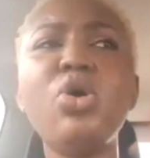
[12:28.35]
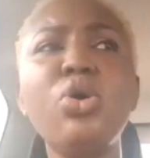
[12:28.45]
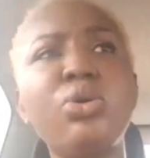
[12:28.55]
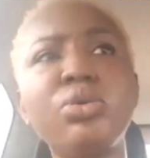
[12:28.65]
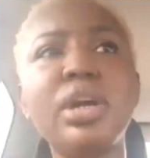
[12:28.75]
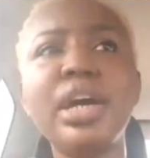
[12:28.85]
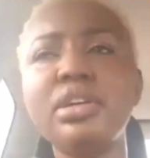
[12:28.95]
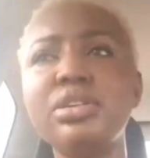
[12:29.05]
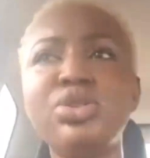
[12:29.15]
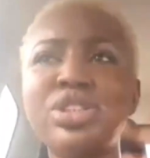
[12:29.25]
oh,
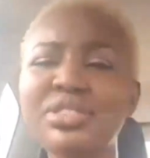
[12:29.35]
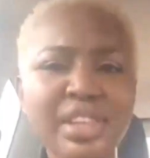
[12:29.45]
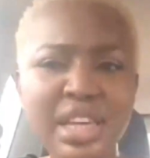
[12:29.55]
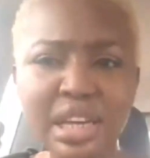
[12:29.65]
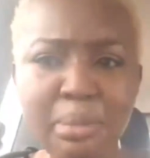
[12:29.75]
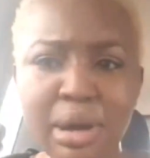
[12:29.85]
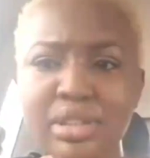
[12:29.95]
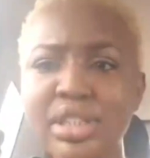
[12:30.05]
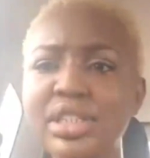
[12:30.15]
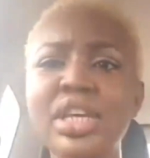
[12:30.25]
you're still thinking
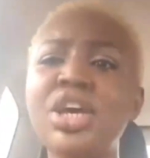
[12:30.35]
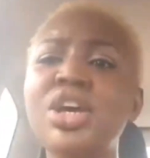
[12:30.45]
about this?